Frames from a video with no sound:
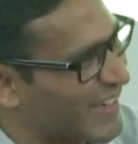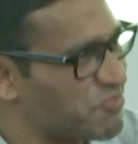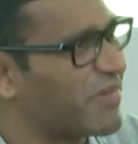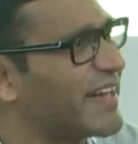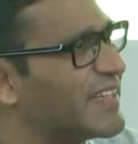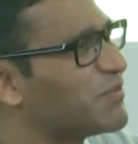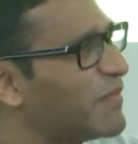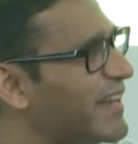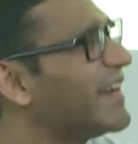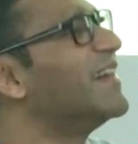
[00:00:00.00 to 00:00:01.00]

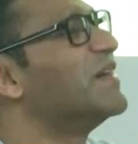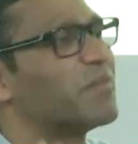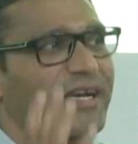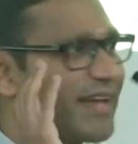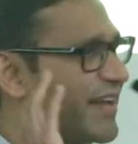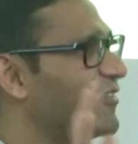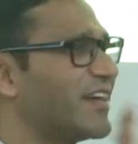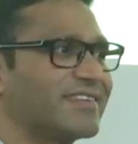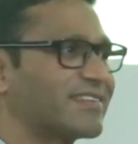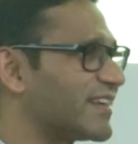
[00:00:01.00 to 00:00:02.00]
replenishment, but here we
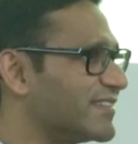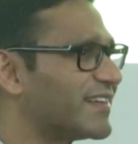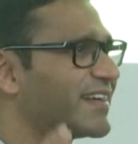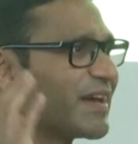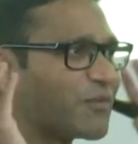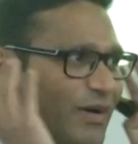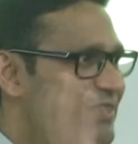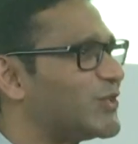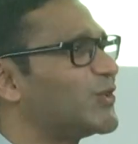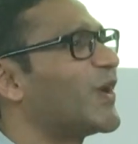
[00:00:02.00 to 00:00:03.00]
are just considering one
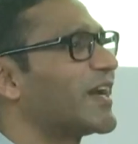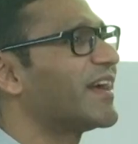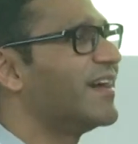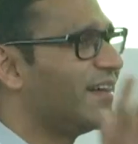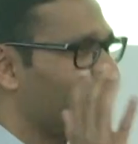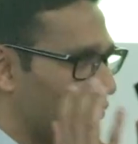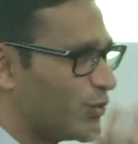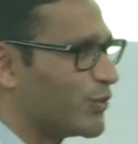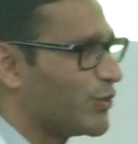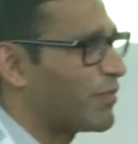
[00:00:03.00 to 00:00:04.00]
shot.
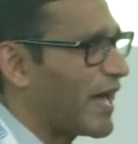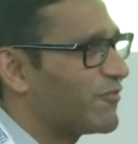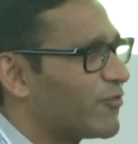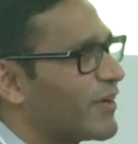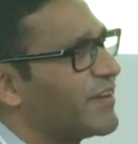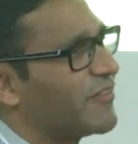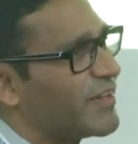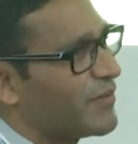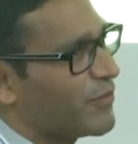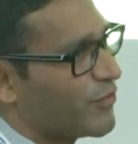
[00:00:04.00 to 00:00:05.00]
You plan for
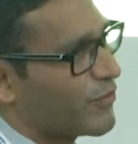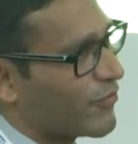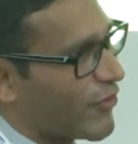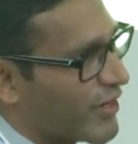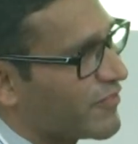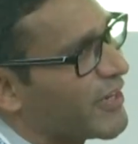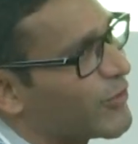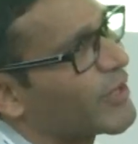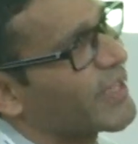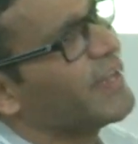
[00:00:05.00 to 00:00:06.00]

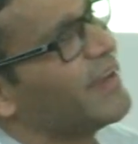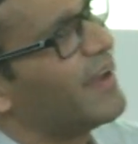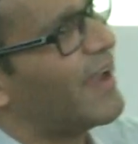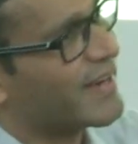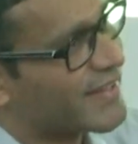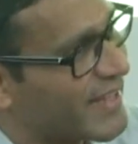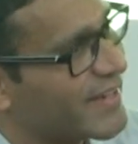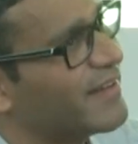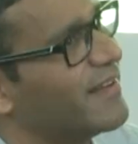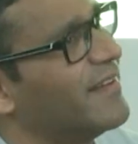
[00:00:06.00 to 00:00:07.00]
inventory, and
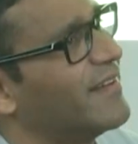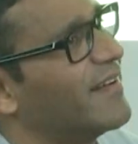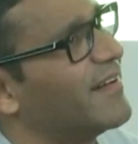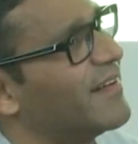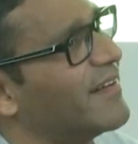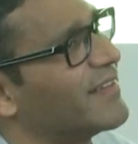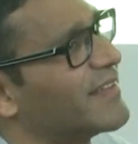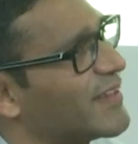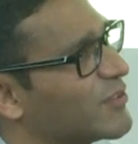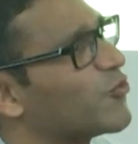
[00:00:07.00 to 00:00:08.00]
then
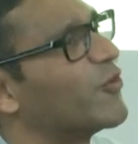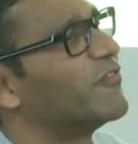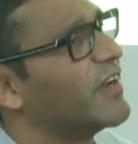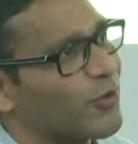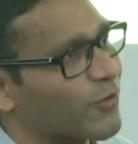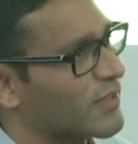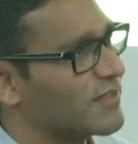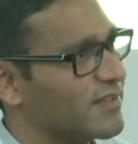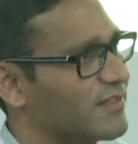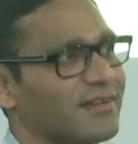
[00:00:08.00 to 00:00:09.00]
that is fulfilled over
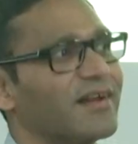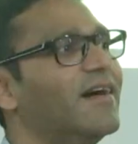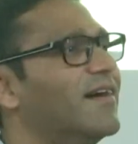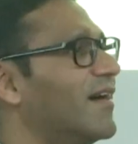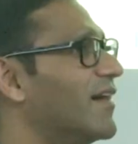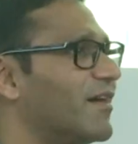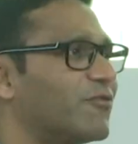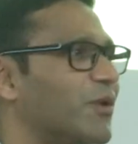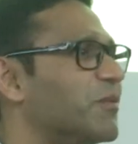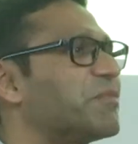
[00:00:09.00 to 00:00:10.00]
the season.
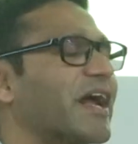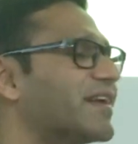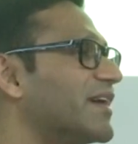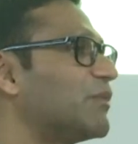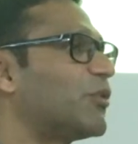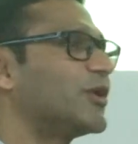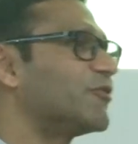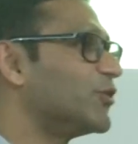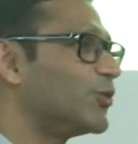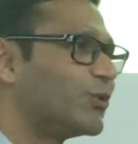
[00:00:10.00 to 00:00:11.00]
From a practical point
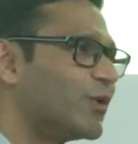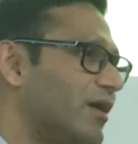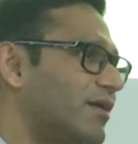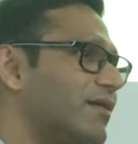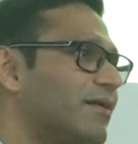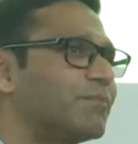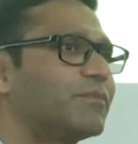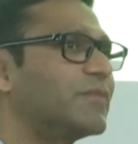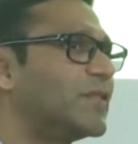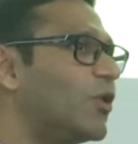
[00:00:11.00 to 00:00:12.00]
of view,
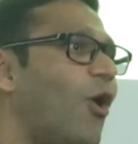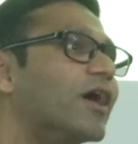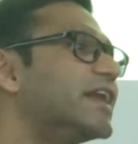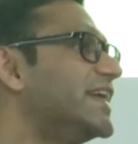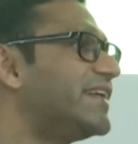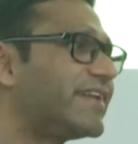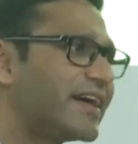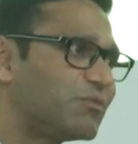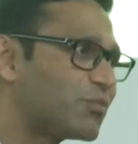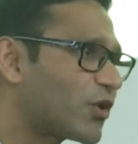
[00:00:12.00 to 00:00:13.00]
long lead time